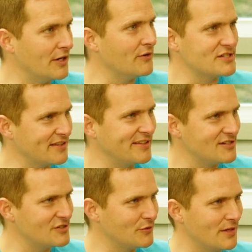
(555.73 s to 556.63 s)
You know, it's not the
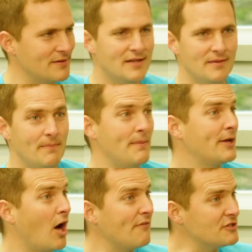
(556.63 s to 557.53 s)
issue. And then maybe
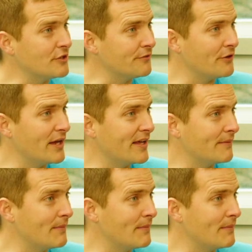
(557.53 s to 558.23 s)
coffee's good for a headache.